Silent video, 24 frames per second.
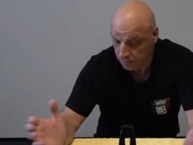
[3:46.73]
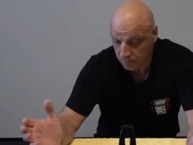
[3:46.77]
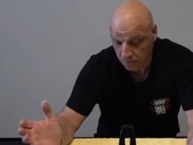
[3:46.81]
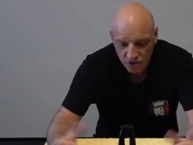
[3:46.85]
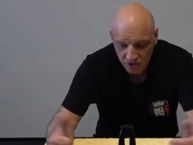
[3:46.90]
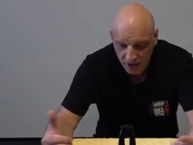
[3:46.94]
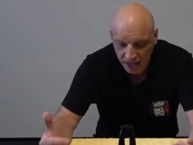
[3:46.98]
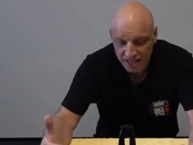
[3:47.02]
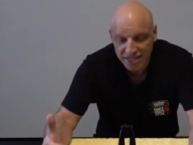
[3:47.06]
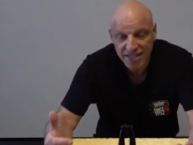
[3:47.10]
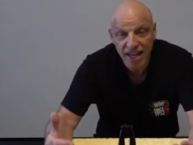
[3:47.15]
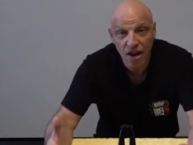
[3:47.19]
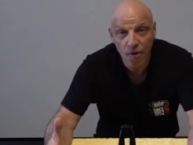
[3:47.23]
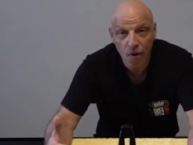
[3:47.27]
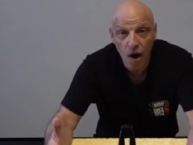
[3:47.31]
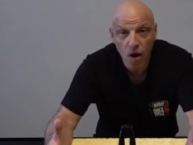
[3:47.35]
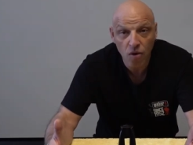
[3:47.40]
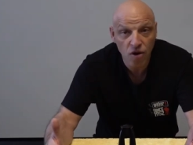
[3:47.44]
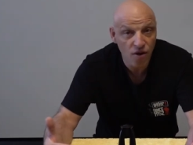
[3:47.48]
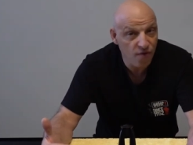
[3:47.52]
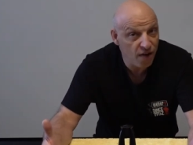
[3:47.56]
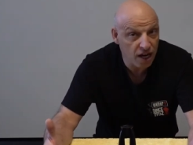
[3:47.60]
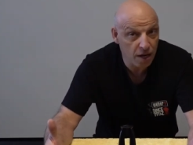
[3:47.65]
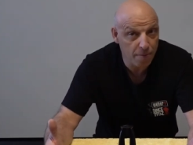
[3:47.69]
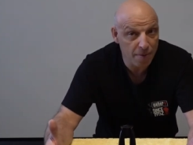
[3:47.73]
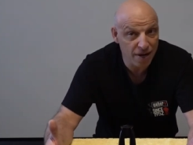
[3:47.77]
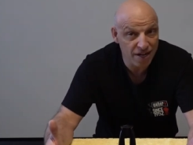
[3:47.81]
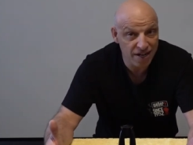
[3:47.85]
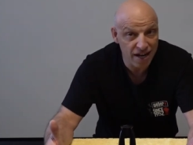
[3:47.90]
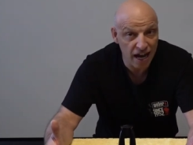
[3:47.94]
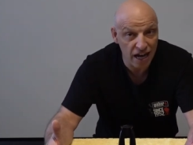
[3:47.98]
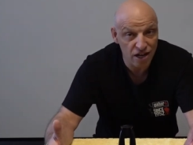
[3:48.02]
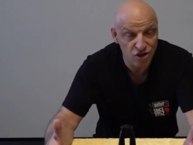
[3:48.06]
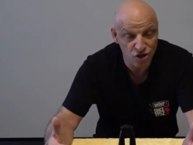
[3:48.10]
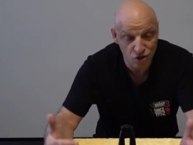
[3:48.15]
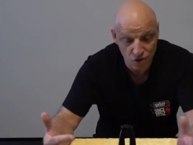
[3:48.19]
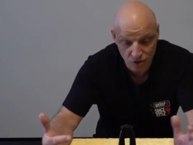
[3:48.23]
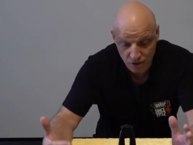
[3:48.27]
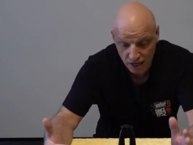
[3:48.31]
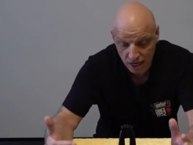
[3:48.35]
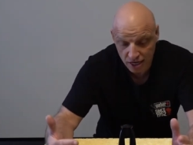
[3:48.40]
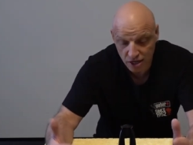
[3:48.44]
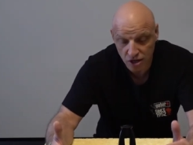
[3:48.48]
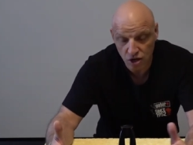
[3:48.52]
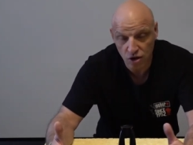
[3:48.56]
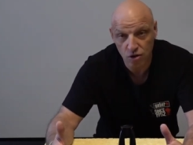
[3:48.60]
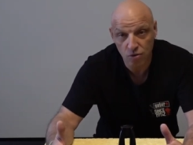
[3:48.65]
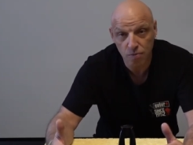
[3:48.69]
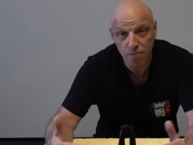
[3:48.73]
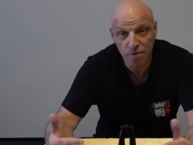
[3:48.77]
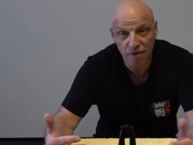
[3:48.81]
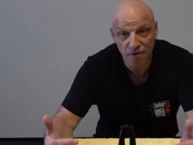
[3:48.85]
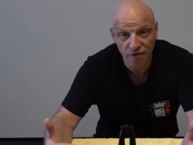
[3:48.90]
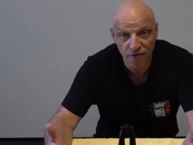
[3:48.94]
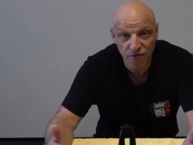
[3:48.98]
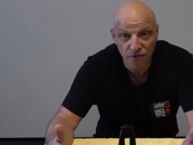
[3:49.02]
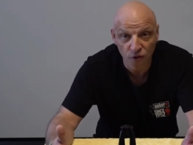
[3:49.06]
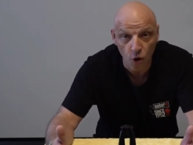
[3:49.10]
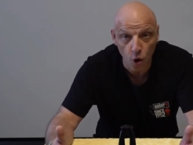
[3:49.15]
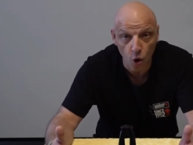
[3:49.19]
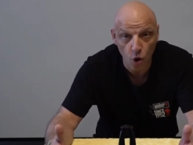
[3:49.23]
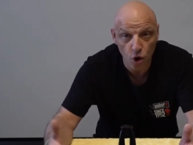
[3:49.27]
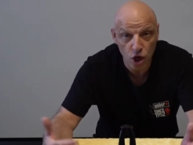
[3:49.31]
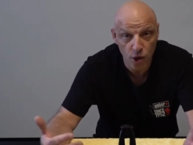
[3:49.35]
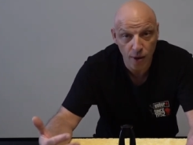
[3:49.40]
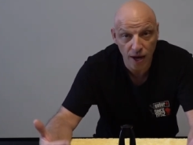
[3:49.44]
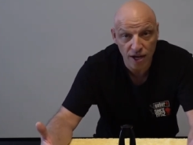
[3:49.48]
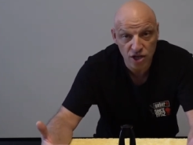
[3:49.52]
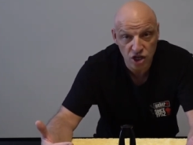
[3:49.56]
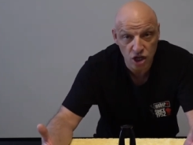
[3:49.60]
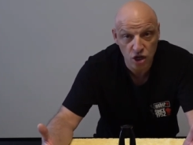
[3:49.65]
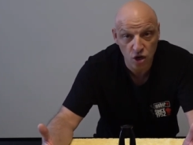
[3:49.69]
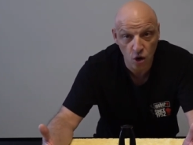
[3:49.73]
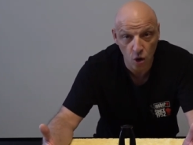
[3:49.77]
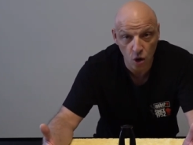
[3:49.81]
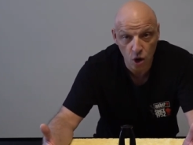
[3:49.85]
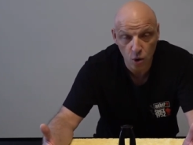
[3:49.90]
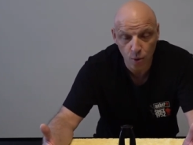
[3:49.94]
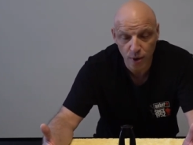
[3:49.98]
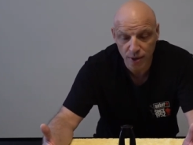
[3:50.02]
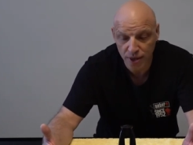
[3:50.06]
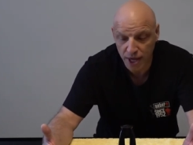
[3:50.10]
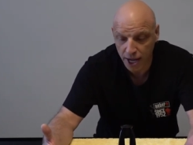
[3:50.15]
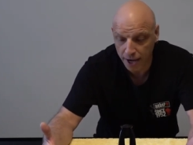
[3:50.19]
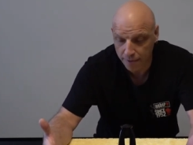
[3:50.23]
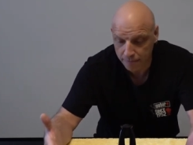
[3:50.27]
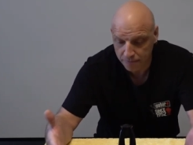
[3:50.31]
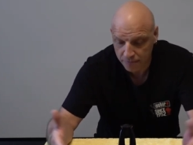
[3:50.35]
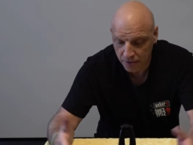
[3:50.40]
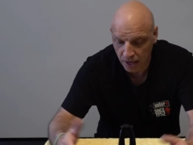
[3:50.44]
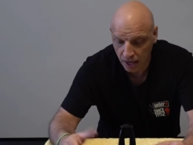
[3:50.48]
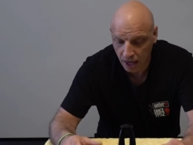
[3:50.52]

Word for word: So that's their only recommendation that they do before you actually cook with it.